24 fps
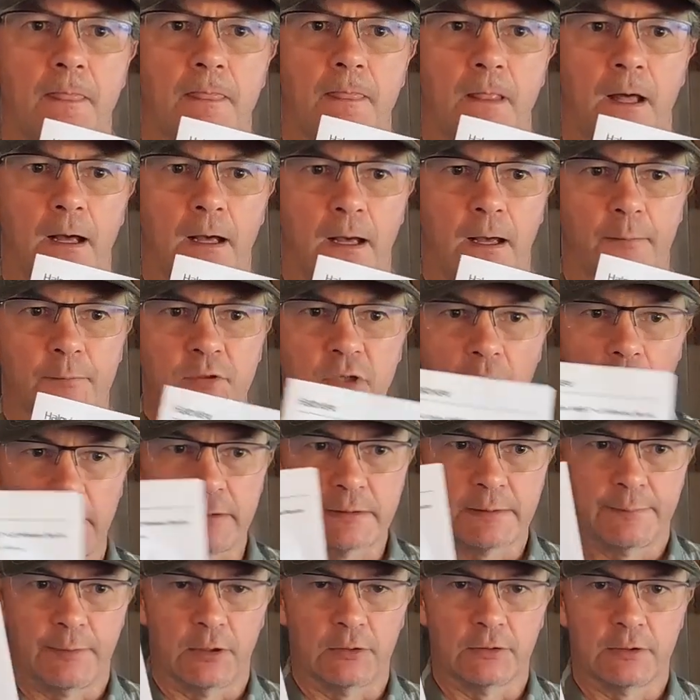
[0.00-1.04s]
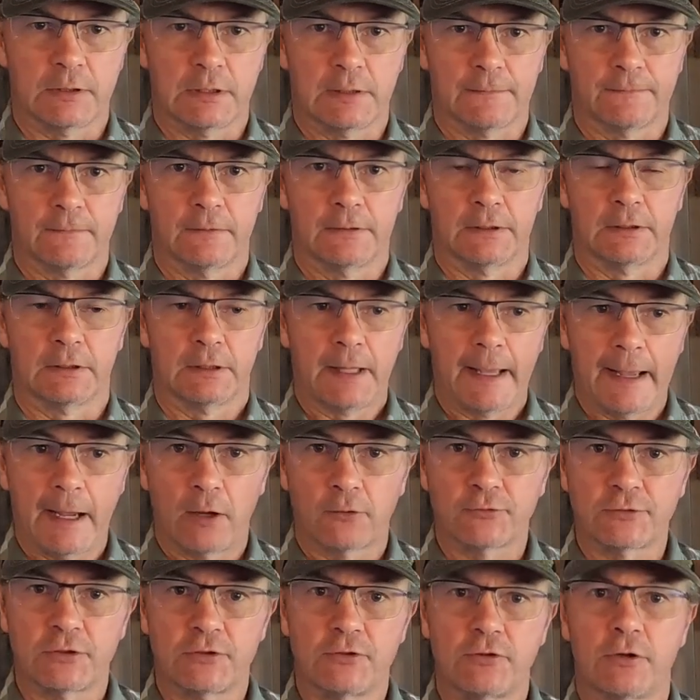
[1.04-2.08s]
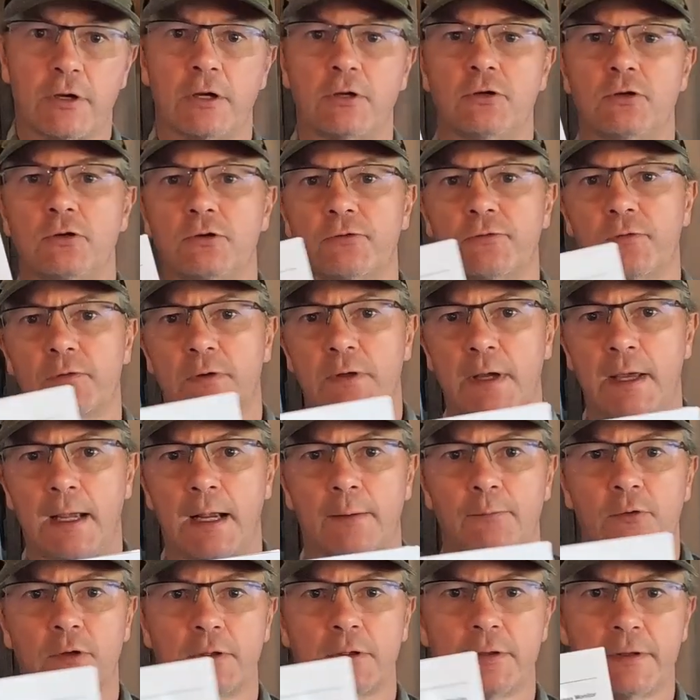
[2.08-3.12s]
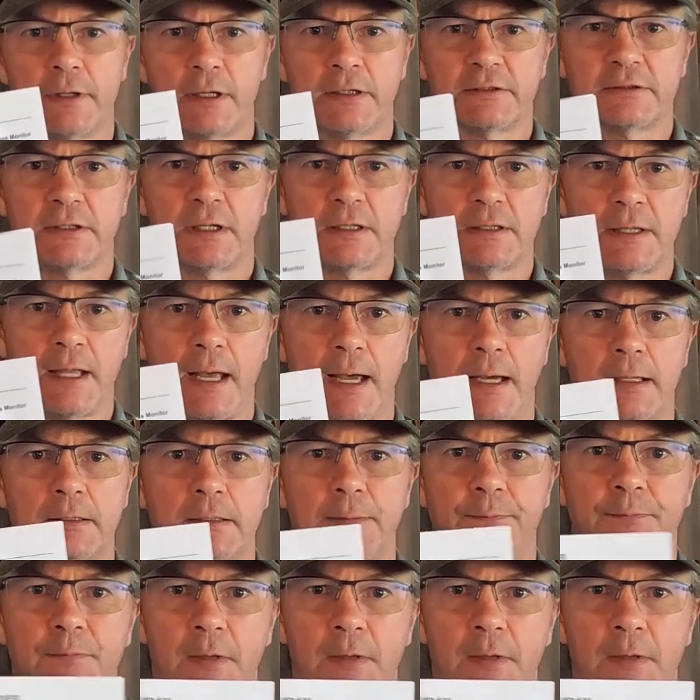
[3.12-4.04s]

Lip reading: Talks about the different layouts that you can use for the camera and things like that.